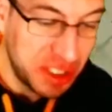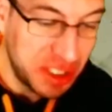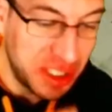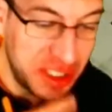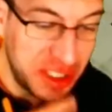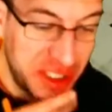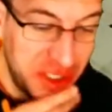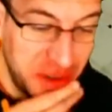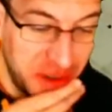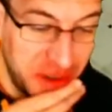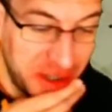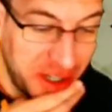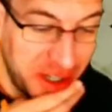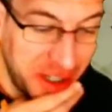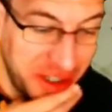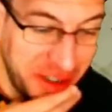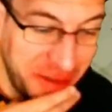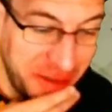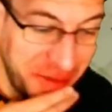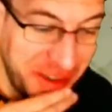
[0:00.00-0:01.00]
going to do an
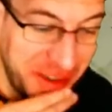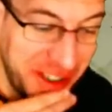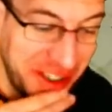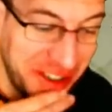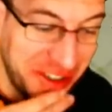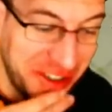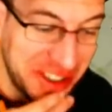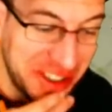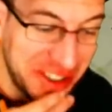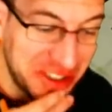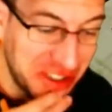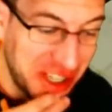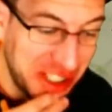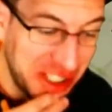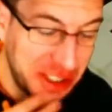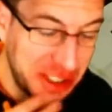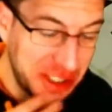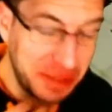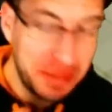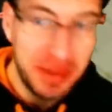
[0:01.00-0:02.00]
early Virion
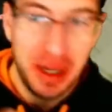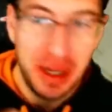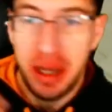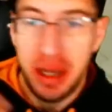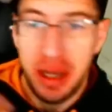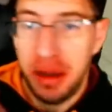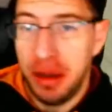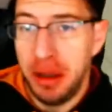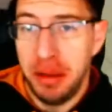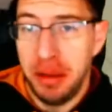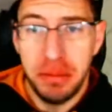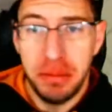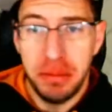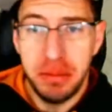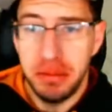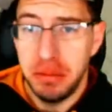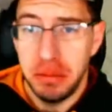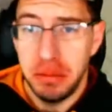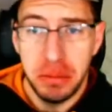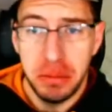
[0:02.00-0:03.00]
Resurrection.
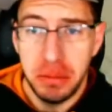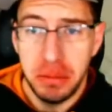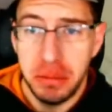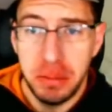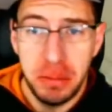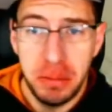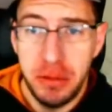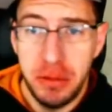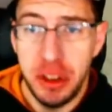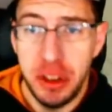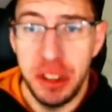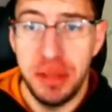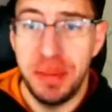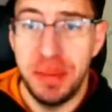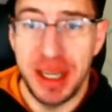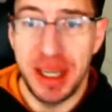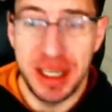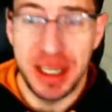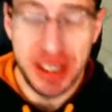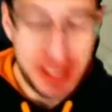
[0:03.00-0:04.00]
Just
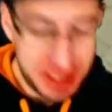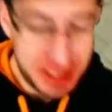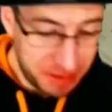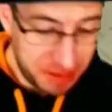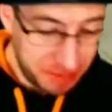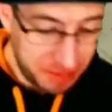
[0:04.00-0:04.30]
because.